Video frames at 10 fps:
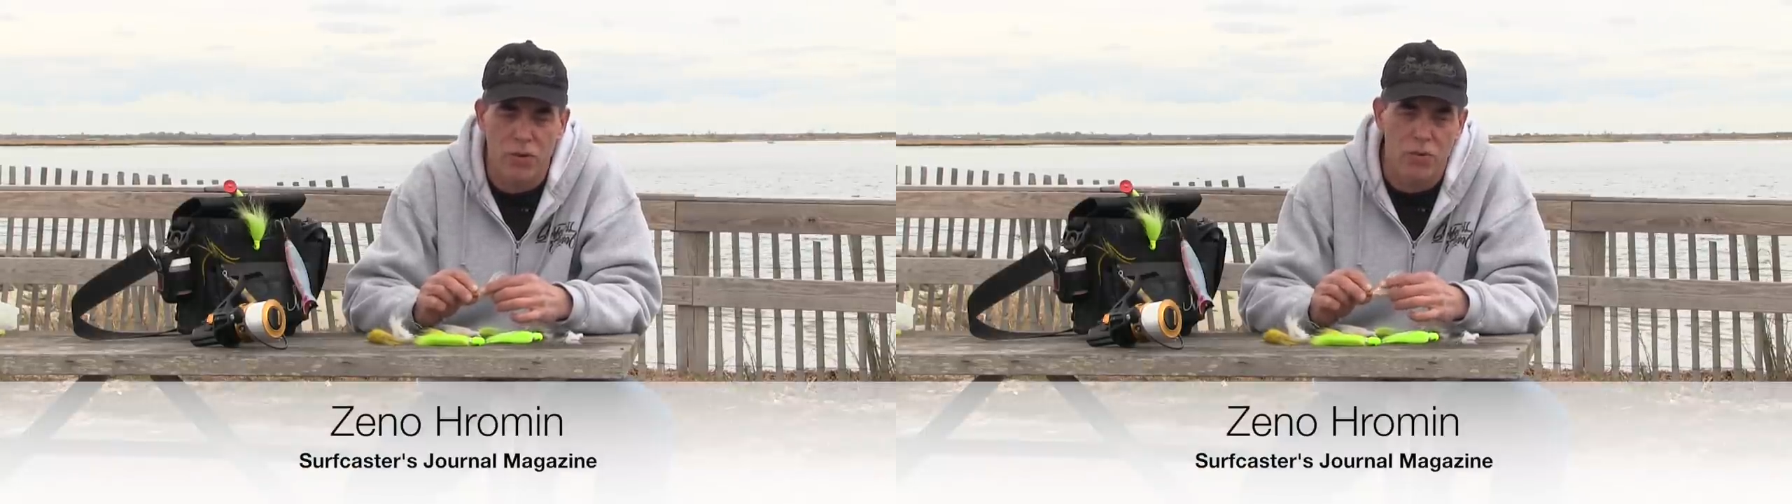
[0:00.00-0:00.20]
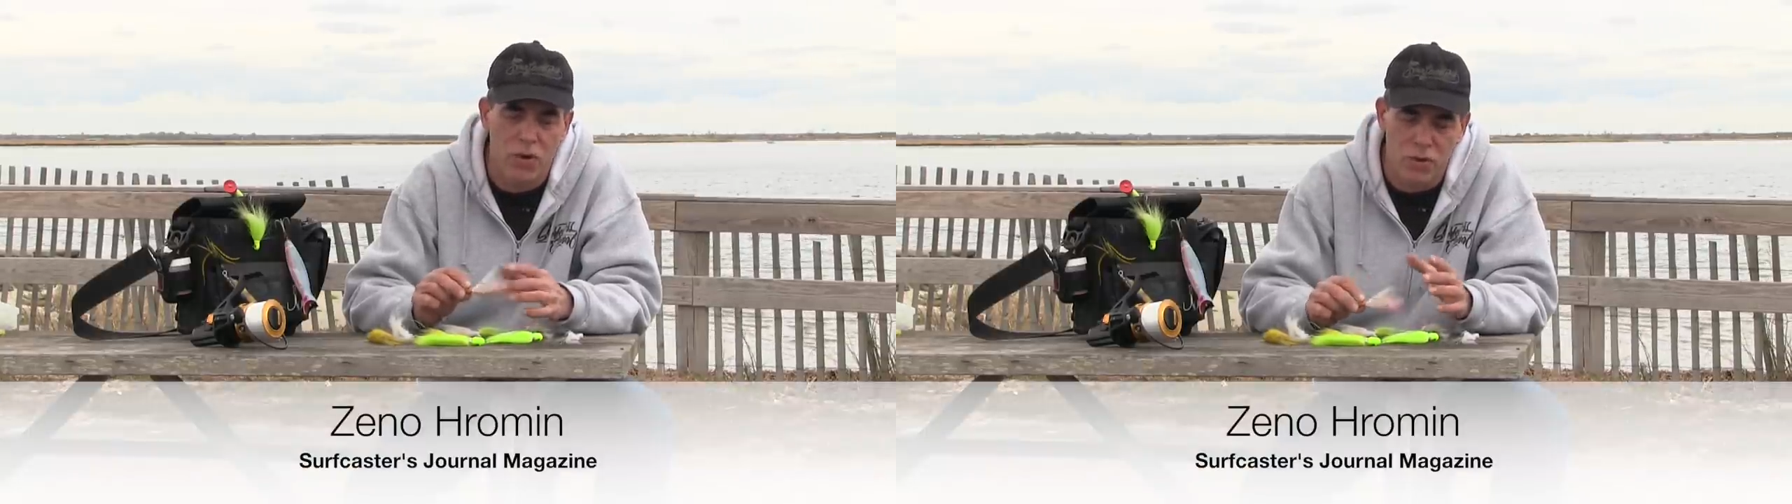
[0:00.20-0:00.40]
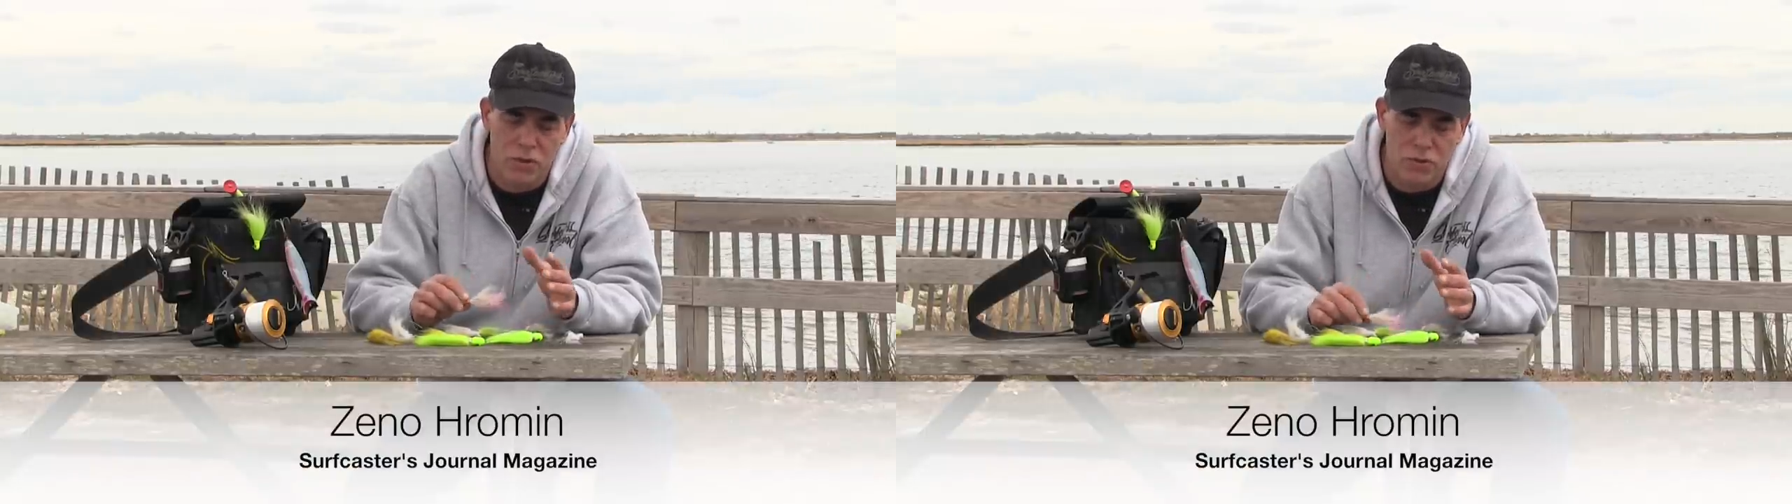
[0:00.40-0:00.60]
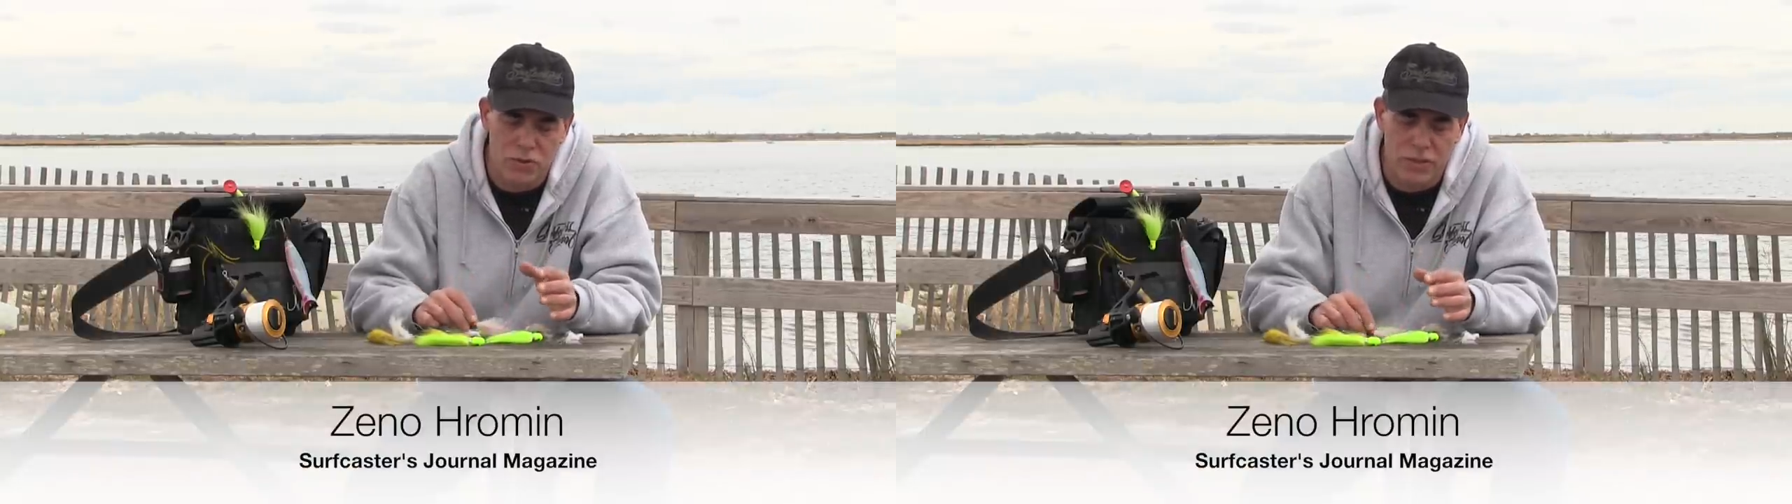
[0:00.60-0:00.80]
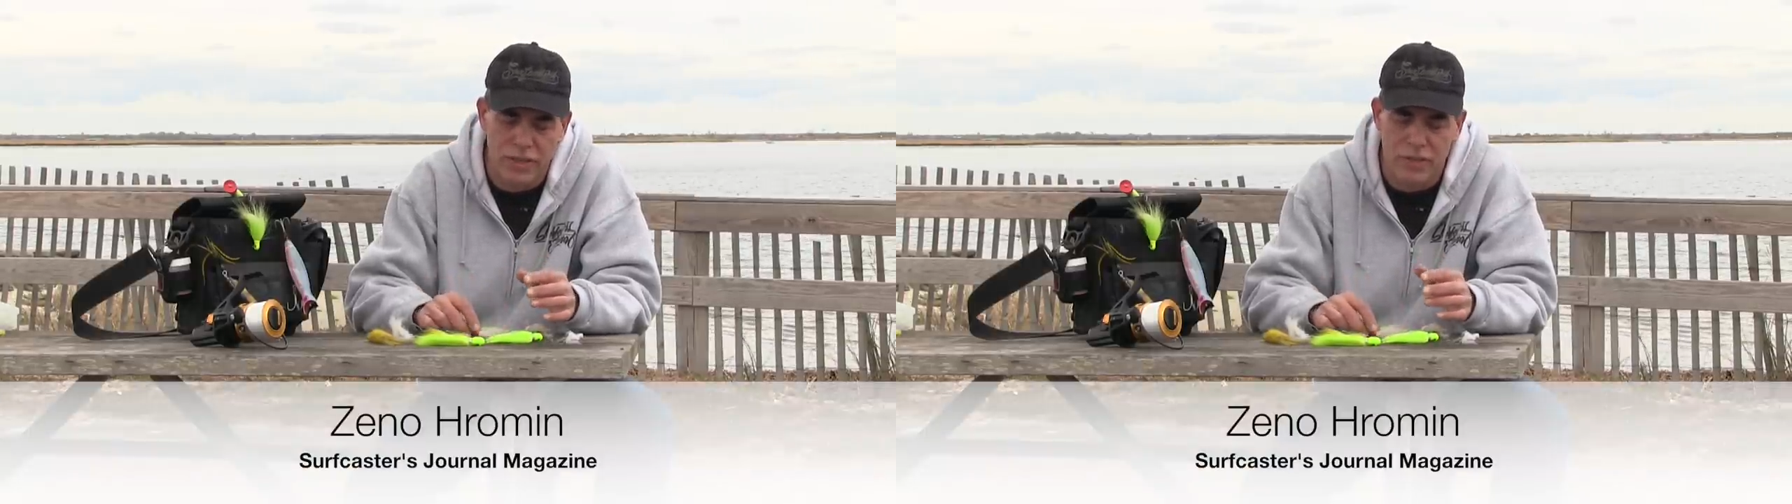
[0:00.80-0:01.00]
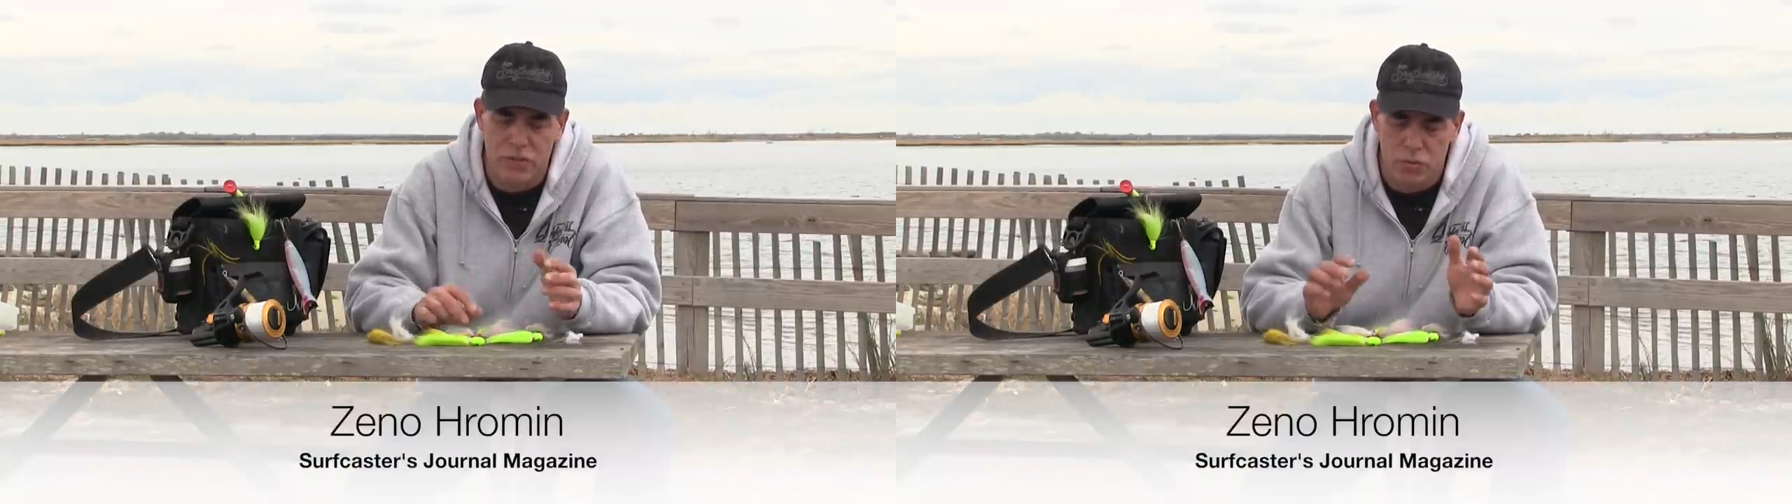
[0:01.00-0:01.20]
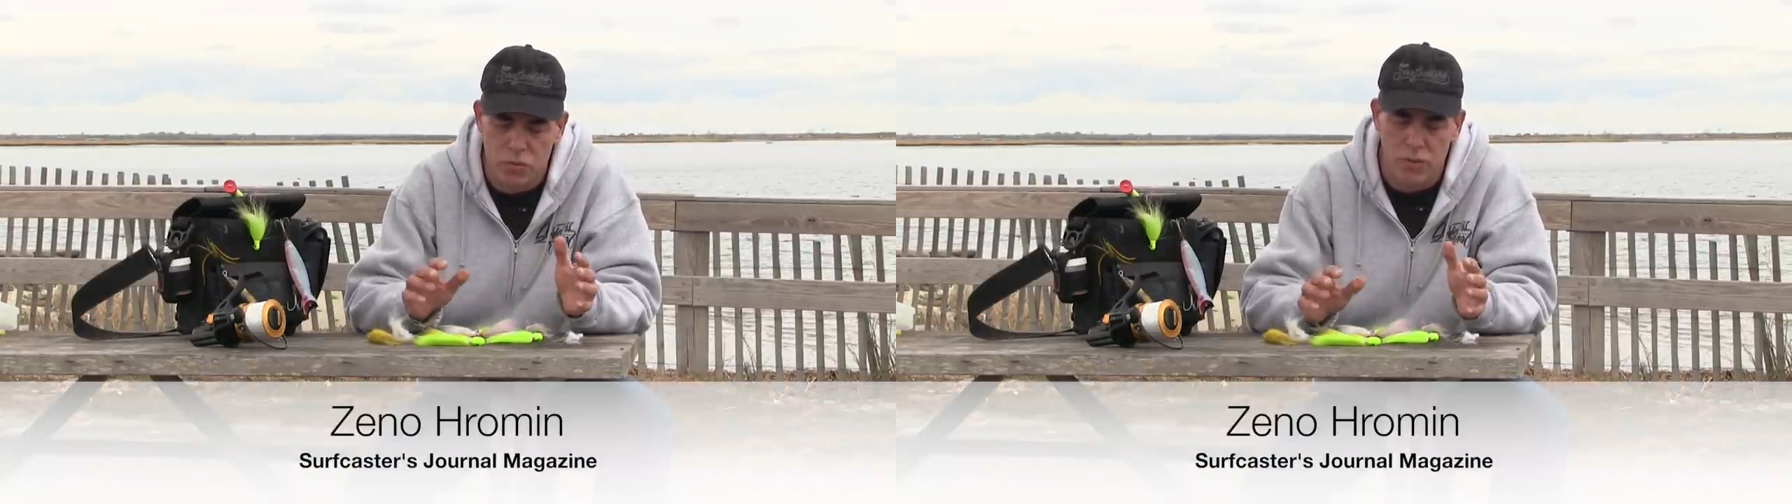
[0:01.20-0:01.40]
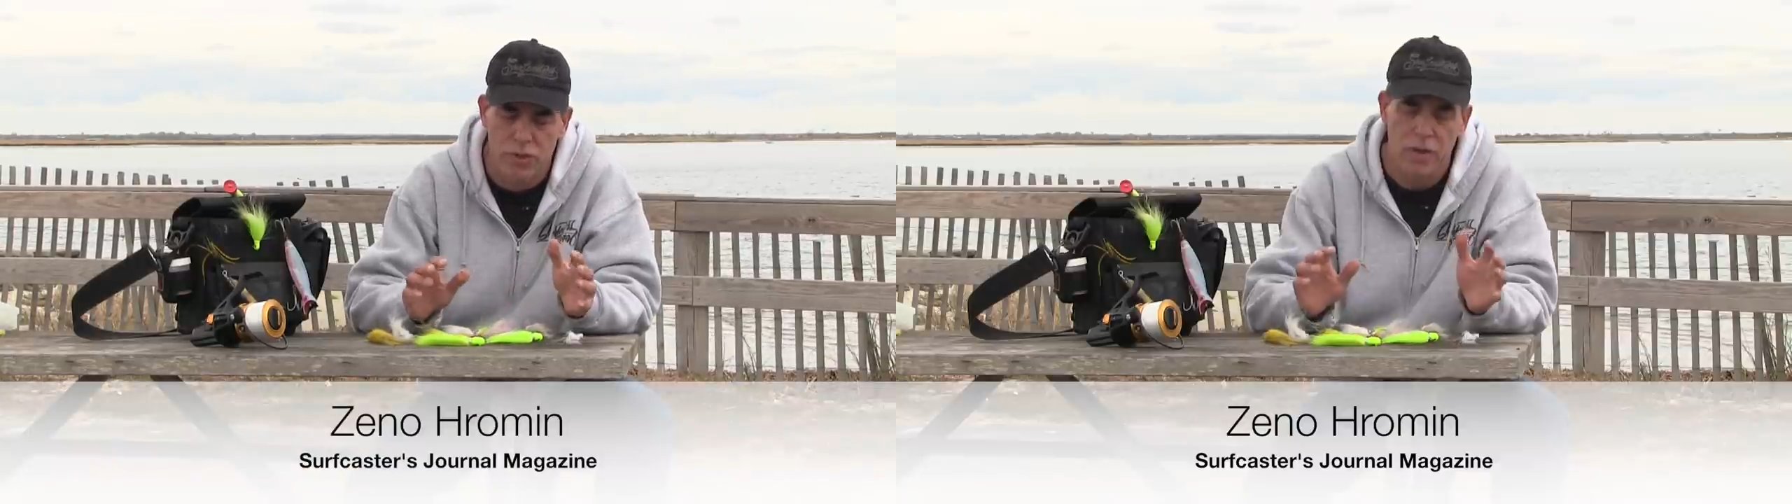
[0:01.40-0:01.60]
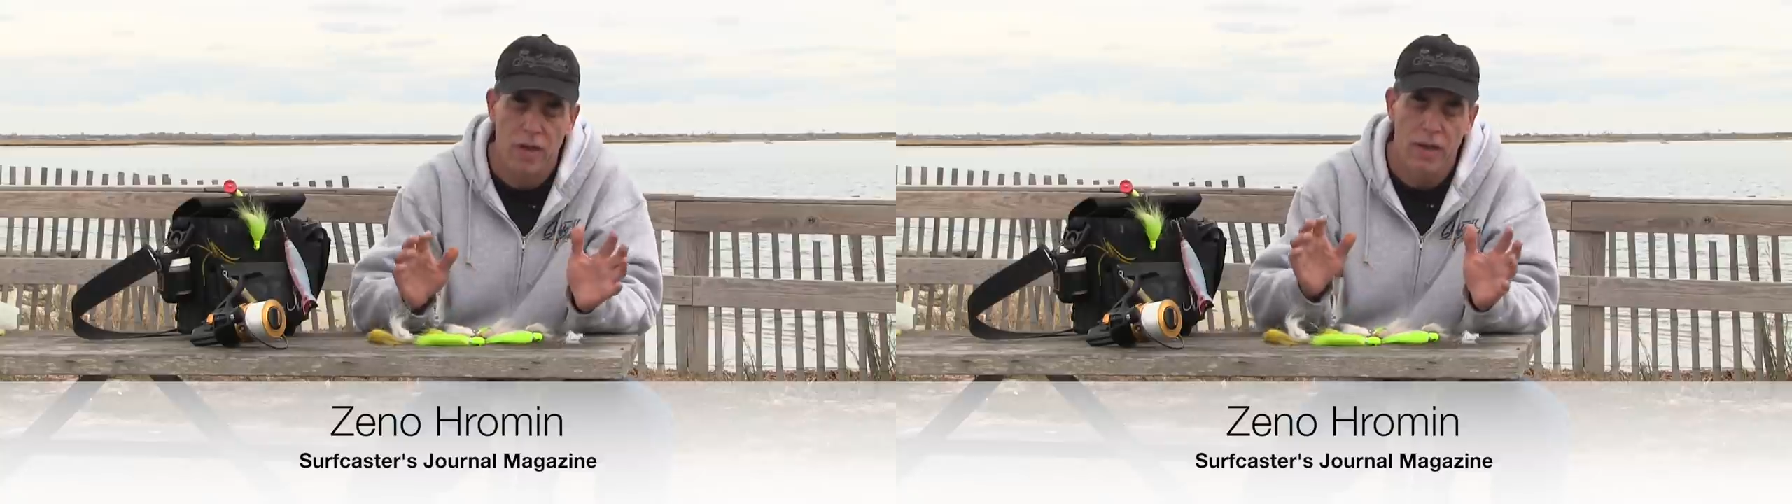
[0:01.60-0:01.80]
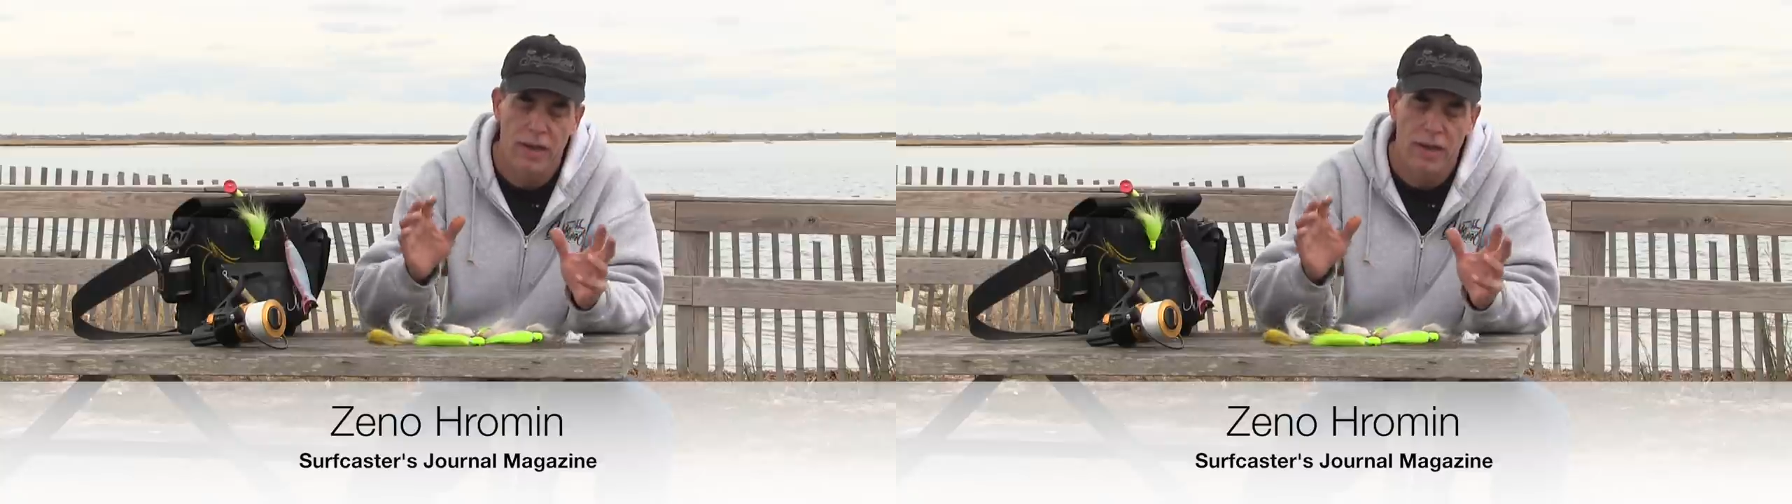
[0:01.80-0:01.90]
you're going to see us doing